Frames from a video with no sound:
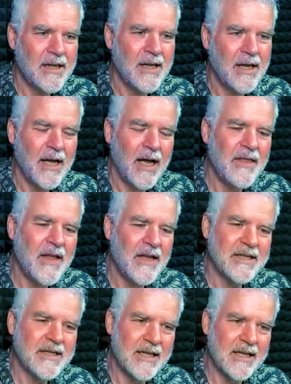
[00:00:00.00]
Yeah, yeah. And
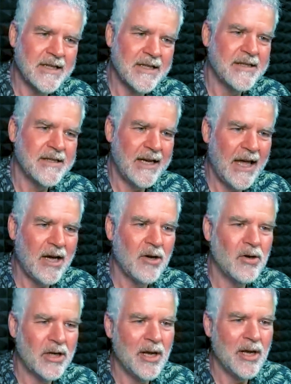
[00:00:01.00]
then starting to understand how
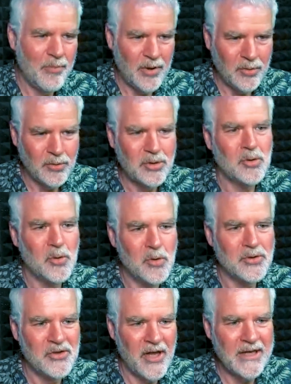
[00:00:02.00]
can I build
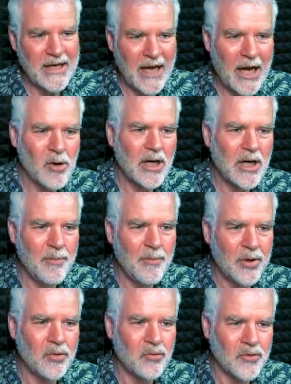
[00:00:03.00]
towards that and how can I
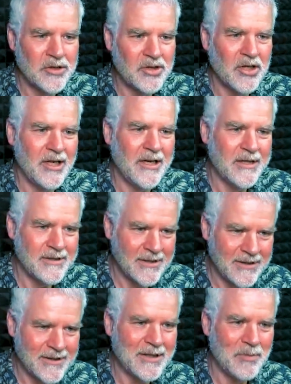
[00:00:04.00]
build resilience
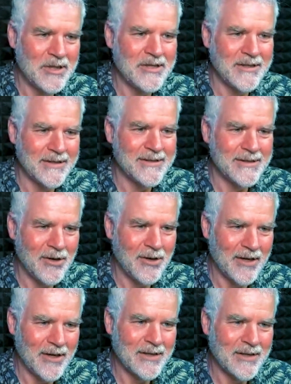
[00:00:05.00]
into the business
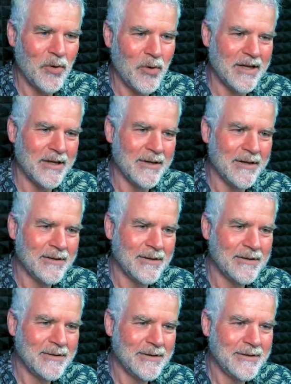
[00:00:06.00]
so that when
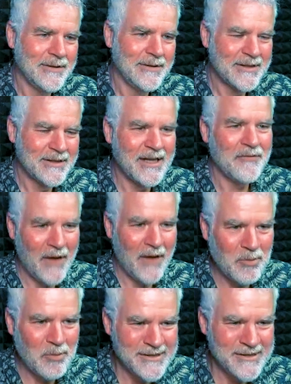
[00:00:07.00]
stuff
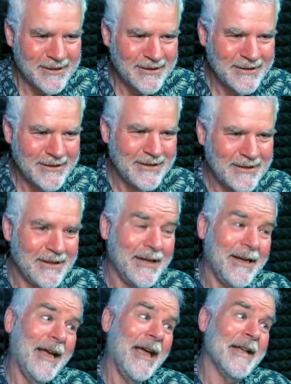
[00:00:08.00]
happens mm-hmm.
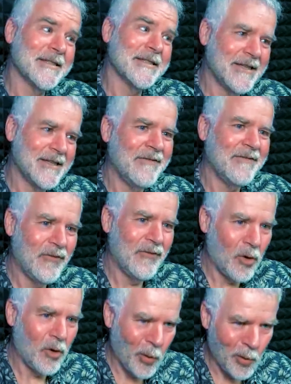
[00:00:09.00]
and stuff
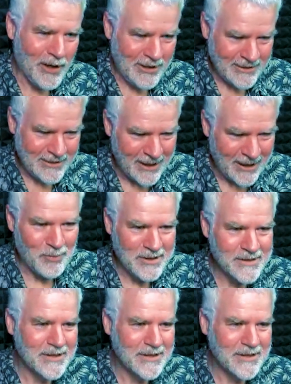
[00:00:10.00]
always happens.